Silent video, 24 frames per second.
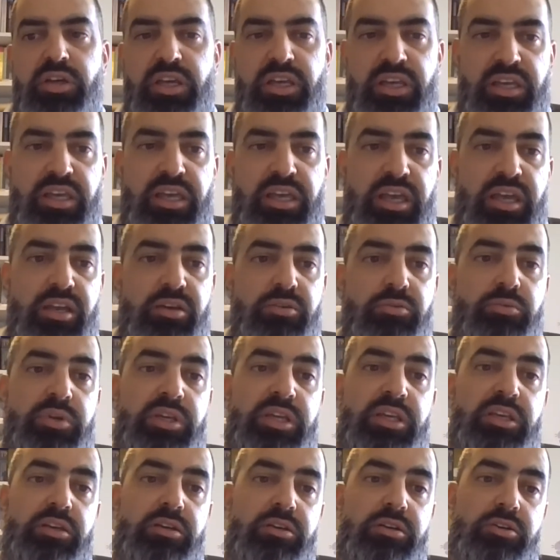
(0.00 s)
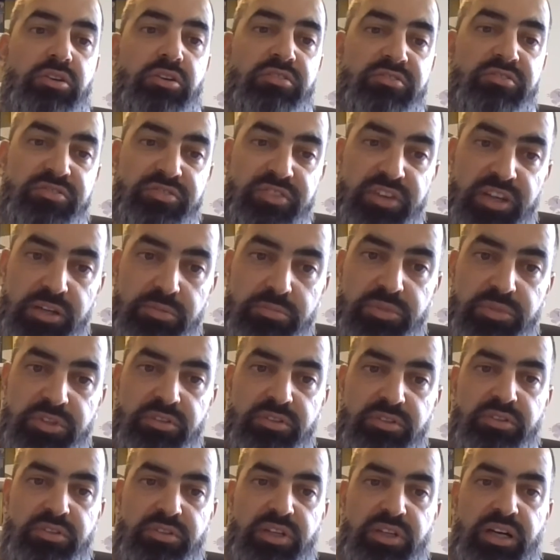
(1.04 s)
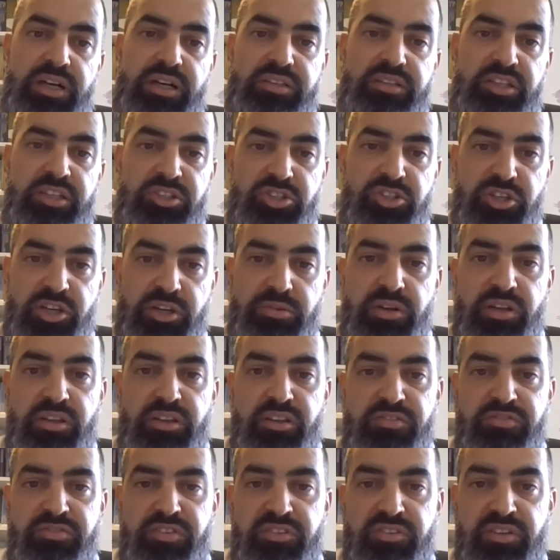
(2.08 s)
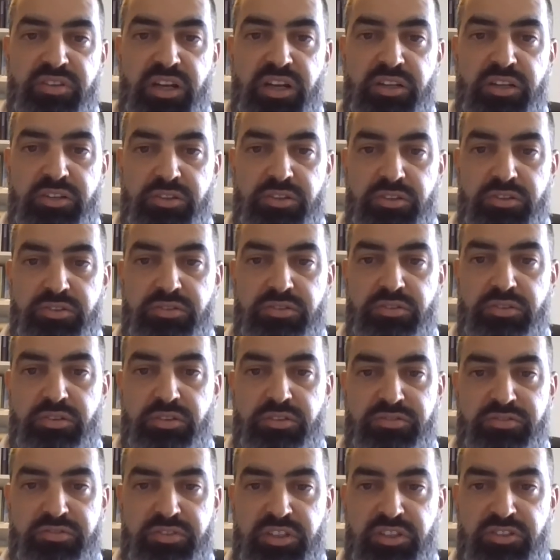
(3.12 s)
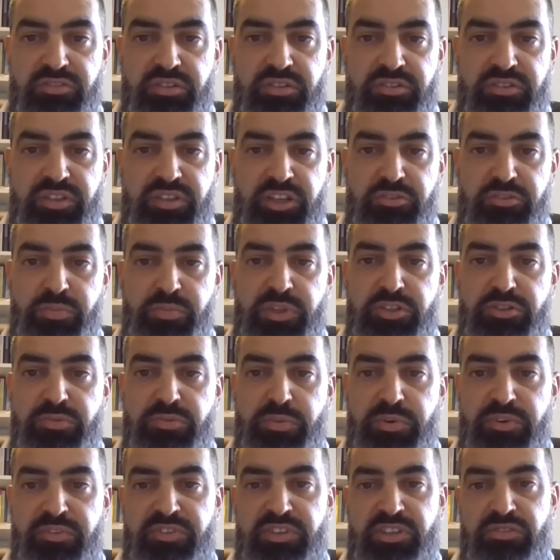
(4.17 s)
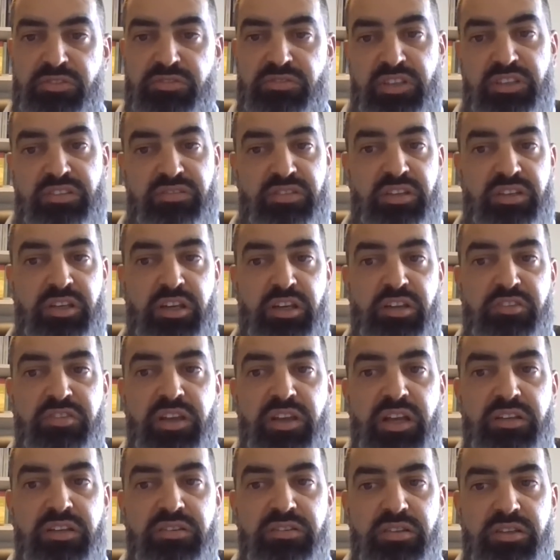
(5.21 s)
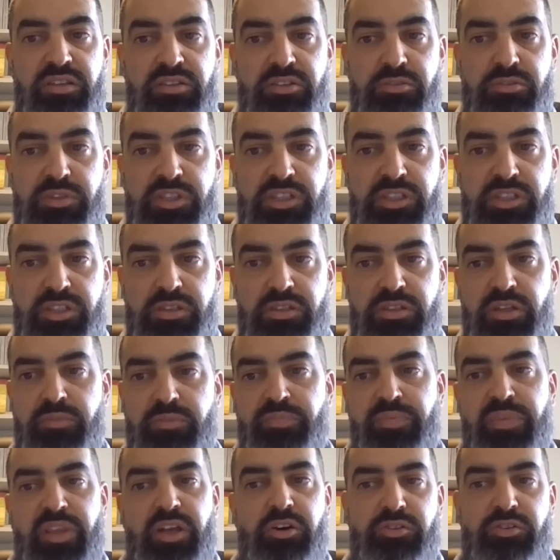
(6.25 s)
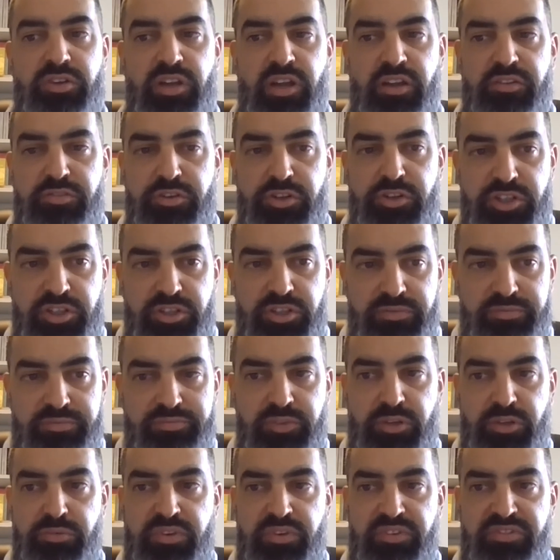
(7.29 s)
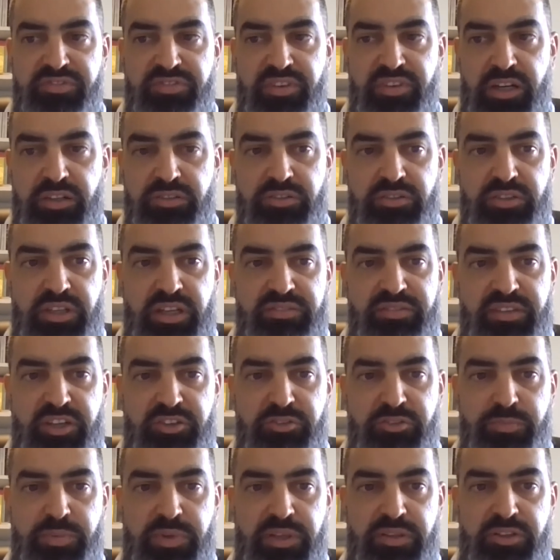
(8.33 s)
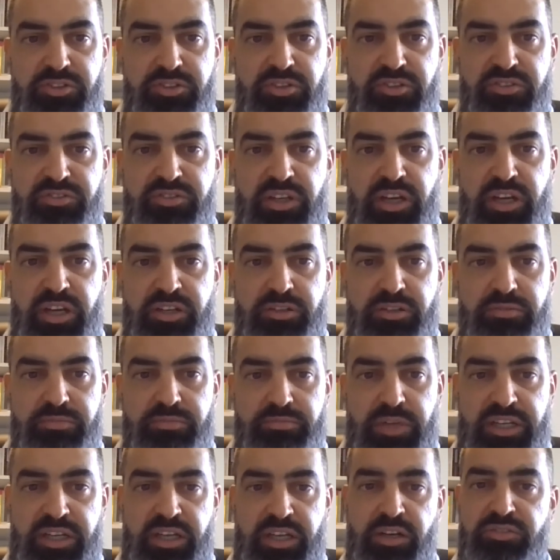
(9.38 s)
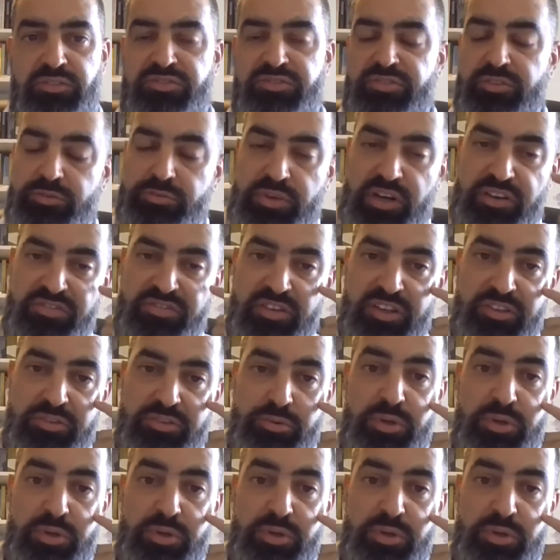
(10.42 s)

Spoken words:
again, we confirmed that in general, the fiscal cost of these tax expenditure provisions is significant in the region. On average, we found that tax expenditures account for roughly